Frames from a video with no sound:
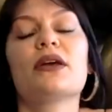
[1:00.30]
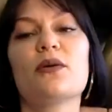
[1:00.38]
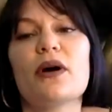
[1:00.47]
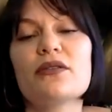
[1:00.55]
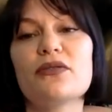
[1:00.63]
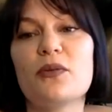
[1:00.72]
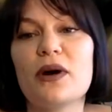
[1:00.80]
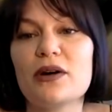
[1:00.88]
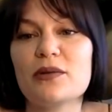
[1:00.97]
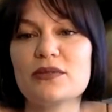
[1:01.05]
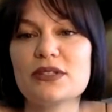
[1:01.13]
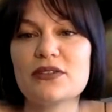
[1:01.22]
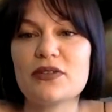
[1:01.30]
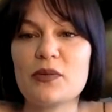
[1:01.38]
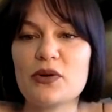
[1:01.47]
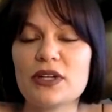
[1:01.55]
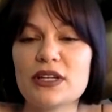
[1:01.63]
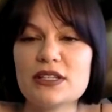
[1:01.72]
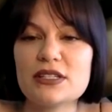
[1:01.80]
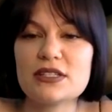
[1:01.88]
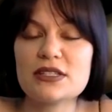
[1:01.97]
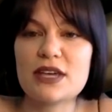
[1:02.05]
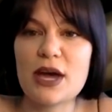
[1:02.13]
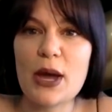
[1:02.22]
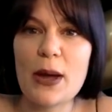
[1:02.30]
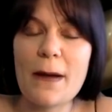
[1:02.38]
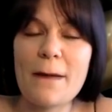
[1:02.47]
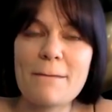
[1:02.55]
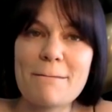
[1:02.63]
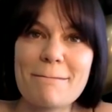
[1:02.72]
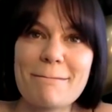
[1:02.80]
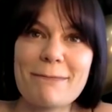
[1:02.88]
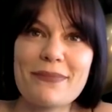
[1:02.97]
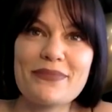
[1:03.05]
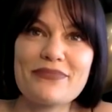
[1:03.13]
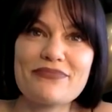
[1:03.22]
little overwhelmed, if I'm honest, that